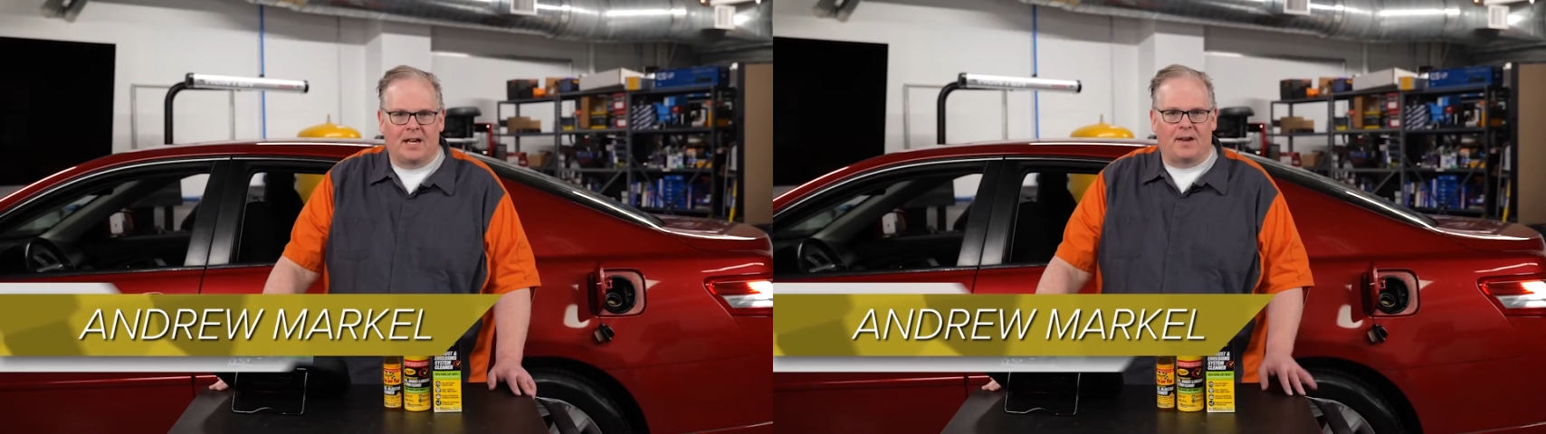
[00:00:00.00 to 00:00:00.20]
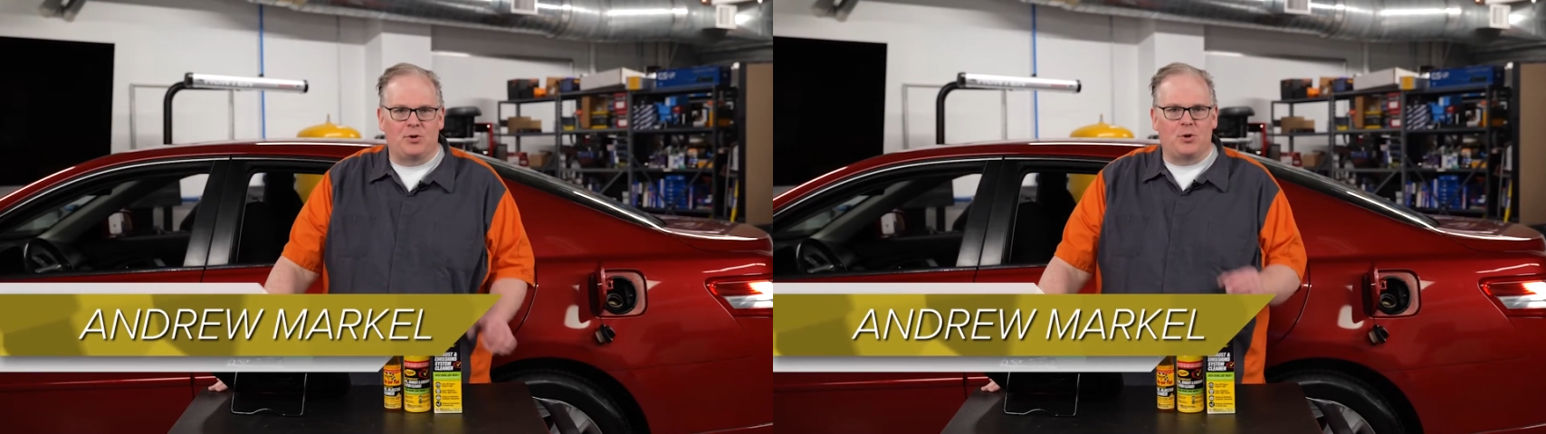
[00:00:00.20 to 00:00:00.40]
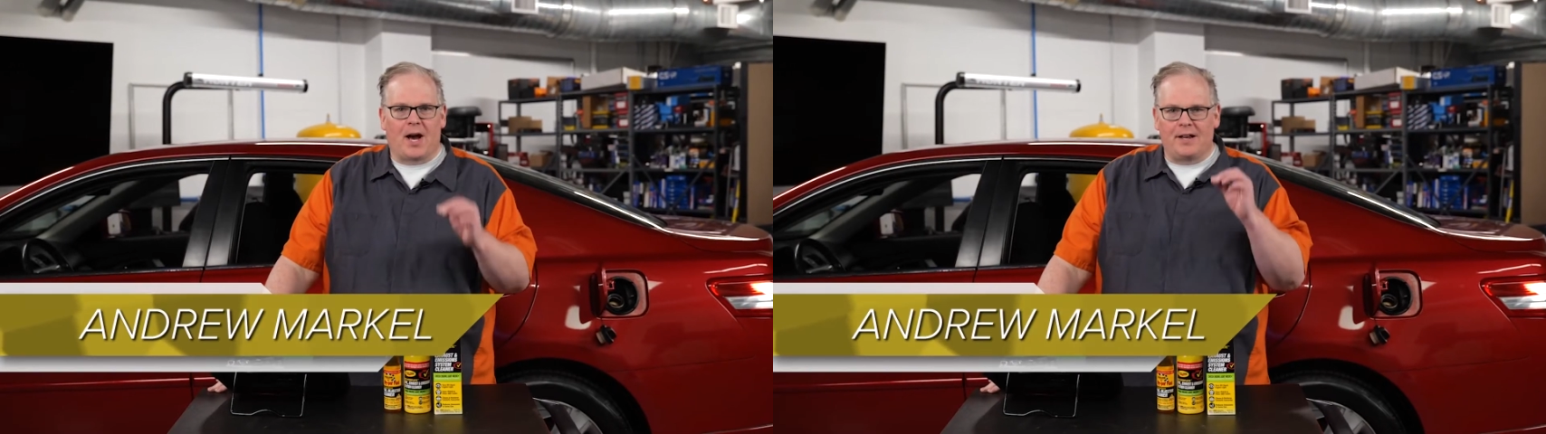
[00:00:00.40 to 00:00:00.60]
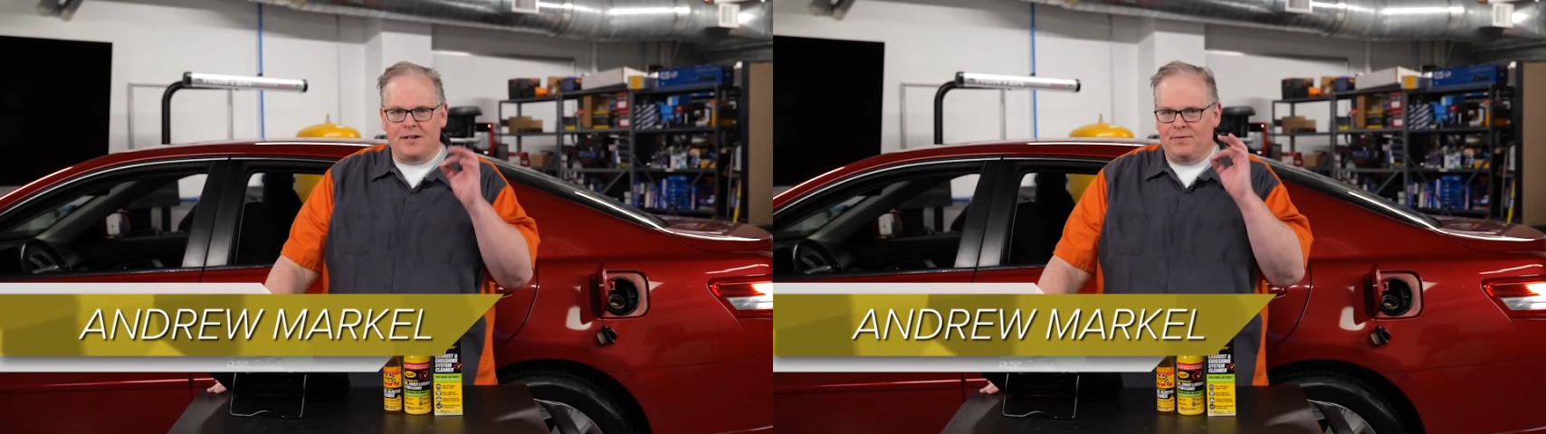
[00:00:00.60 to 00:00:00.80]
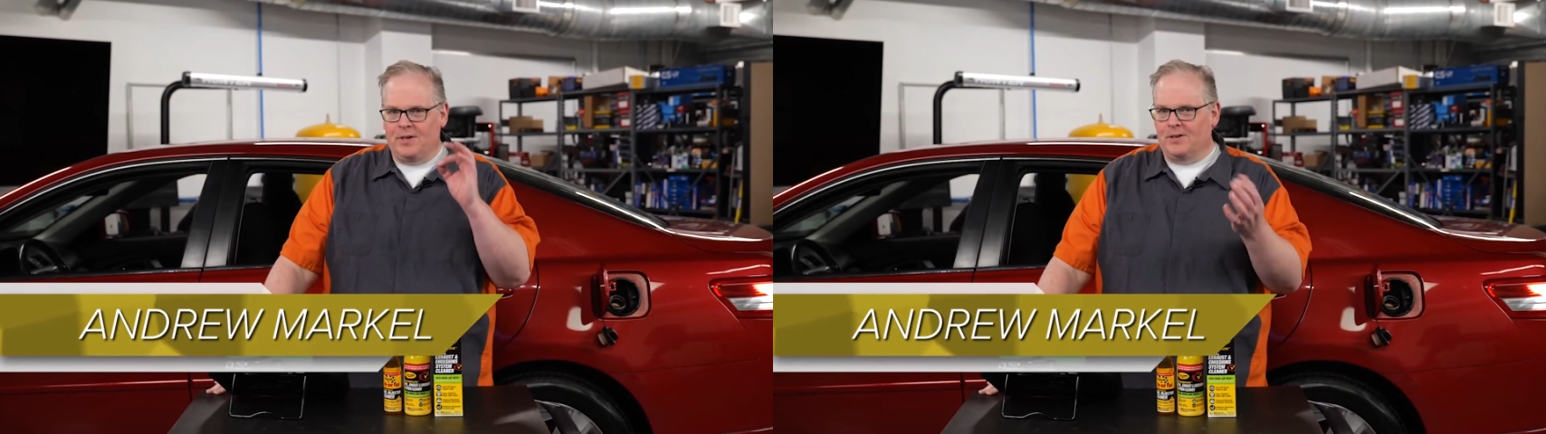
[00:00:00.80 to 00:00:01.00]
Have you
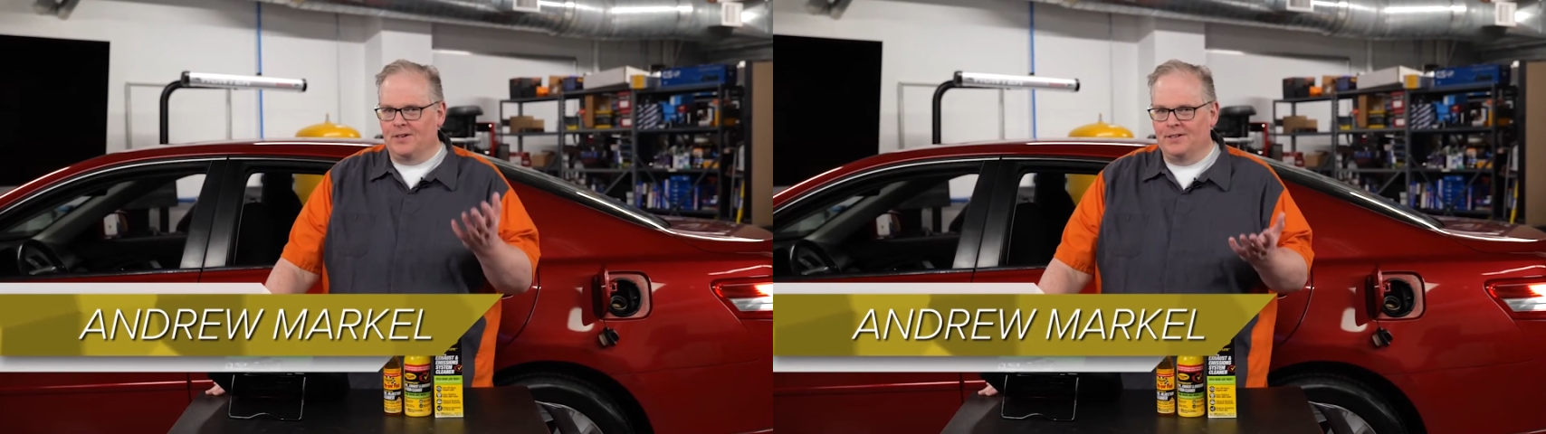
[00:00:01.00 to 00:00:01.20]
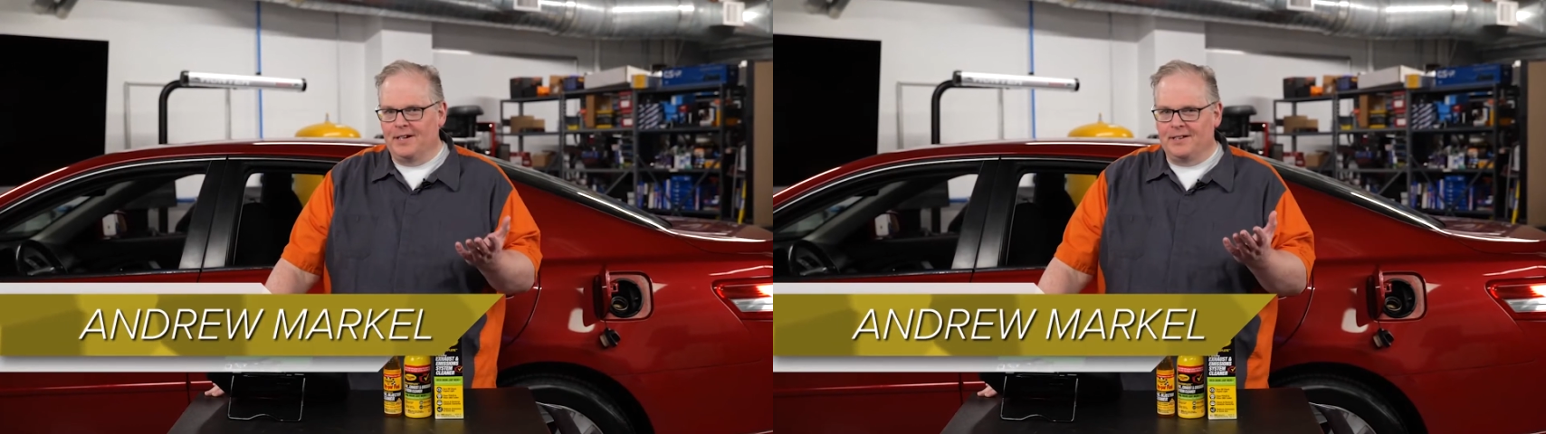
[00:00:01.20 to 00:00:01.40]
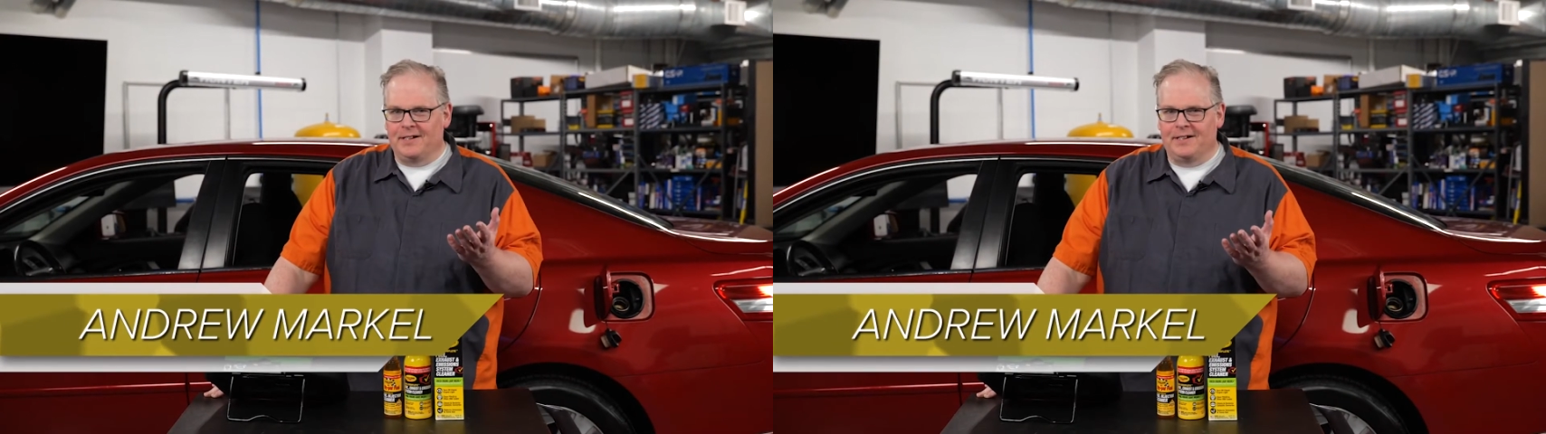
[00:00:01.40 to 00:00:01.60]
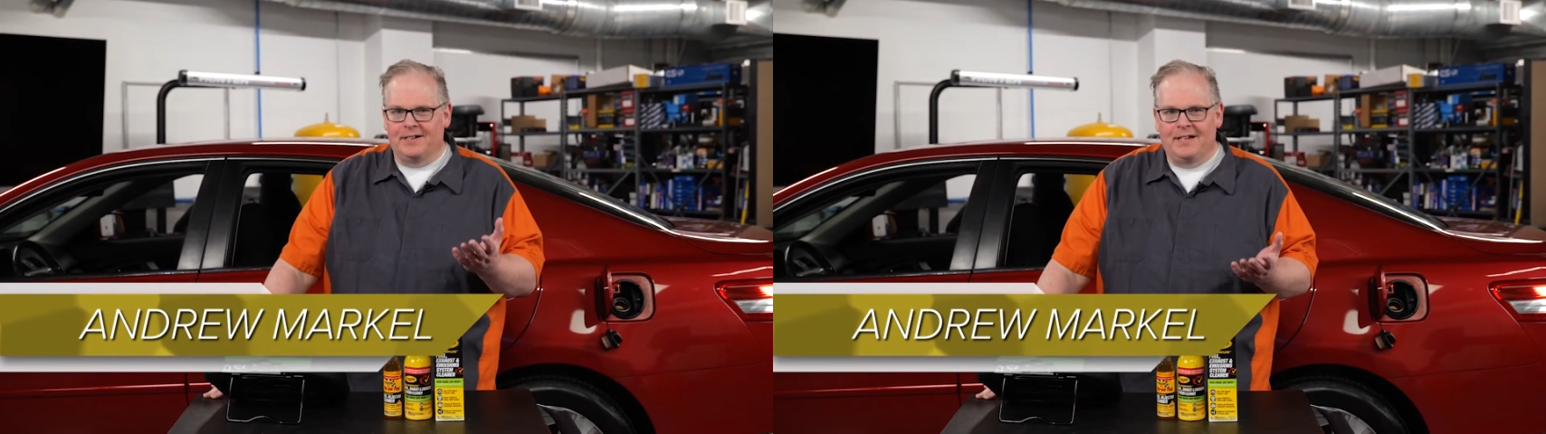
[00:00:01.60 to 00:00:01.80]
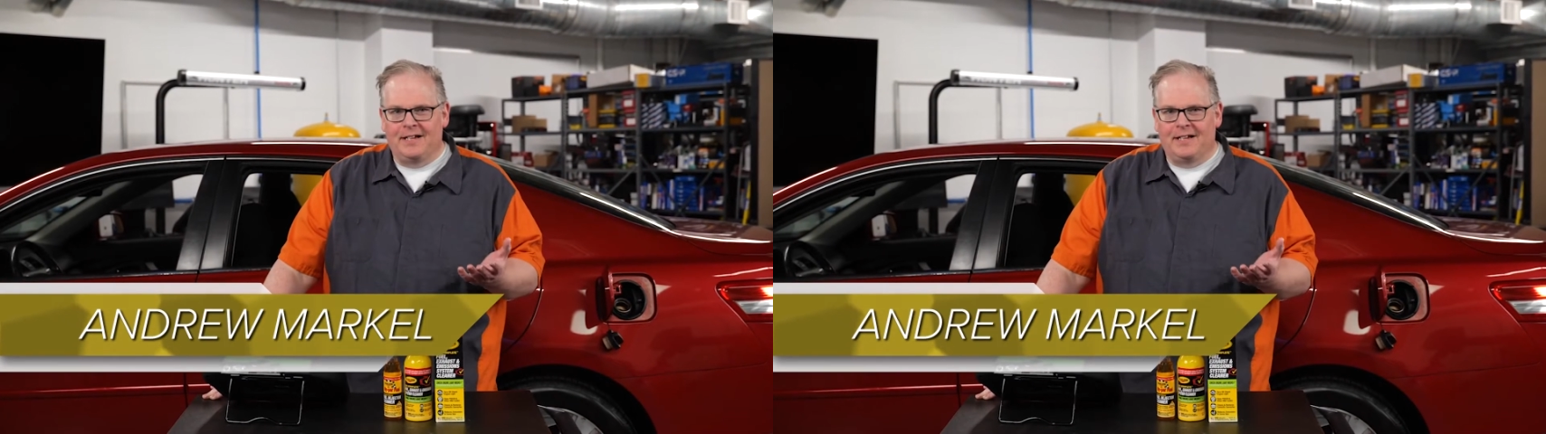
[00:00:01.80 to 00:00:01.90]
gotten a vehicle in lately?